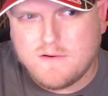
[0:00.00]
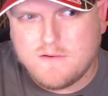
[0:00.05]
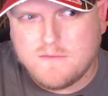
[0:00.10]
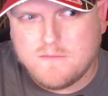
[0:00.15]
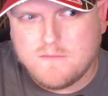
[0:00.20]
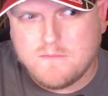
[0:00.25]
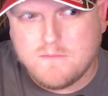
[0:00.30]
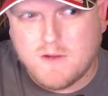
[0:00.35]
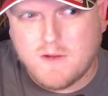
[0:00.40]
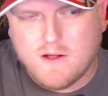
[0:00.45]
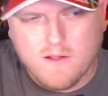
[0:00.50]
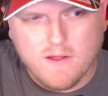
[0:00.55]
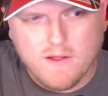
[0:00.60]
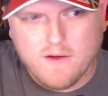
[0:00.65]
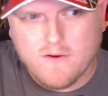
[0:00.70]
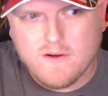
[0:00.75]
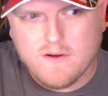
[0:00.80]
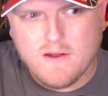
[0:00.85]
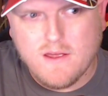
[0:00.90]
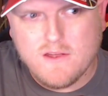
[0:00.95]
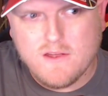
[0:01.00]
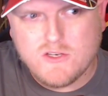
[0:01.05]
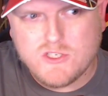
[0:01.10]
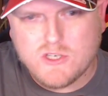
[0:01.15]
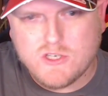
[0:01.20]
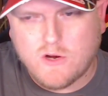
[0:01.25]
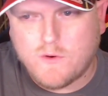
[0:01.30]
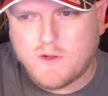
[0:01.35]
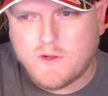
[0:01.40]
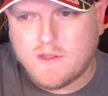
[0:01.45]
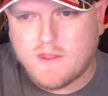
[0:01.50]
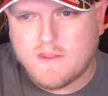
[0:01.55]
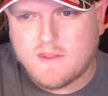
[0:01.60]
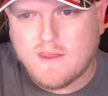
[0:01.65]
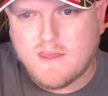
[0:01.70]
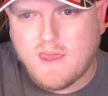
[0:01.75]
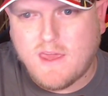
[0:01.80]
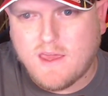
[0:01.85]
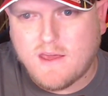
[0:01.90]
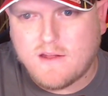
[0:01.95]
McLaren is showing that they
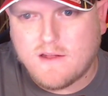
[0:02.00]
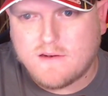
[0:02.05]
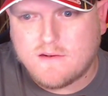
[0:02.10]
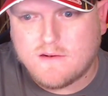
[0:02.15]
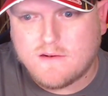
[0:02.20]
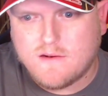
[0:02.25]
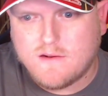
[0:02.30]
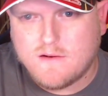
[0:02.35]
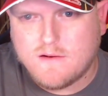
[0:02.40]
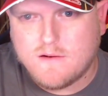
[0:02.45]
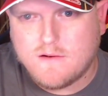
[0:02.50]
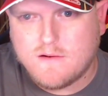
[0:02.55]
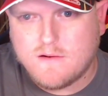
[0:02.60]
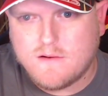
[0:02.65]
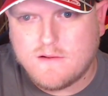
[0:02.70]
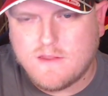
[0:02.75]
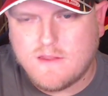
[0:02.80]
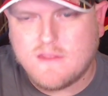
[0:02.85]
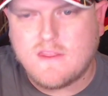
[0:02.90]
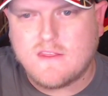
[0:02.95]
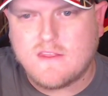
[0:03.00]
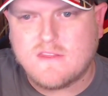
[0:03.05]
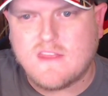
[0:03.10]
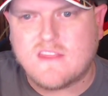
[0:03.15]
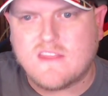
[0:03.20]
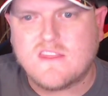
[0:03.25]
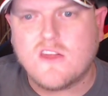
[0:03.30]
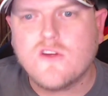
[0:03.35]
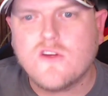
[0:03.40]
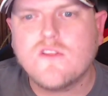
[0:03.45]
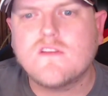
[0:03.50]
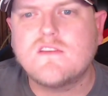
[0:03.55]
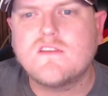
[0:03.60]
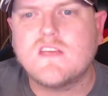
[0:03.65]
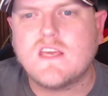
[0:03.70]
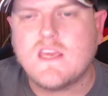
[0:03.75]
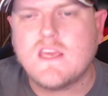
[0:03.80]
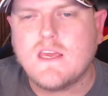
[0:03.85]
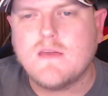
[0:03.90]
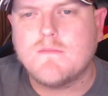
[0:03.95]
can't, that they're the
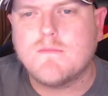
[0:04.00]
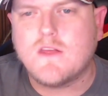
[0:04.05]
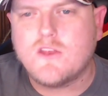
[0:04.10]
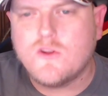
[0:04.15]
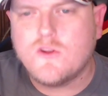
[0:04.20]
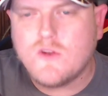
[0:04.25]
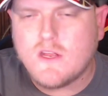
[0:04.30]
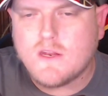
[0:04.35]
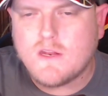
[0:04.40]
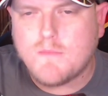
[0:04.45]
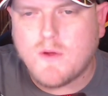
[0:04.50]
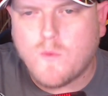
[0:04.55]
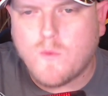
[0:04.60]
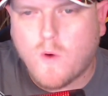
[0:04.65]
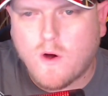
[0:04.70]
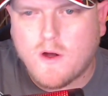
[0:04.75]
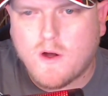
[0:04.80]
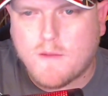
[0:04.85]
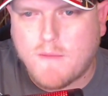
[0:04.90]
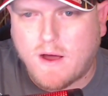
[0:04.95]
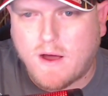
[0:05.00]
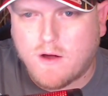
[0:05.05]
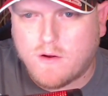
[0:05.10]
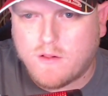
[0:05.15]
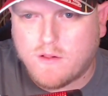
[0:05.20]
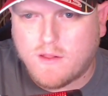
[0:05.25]
team that you need to be worried about.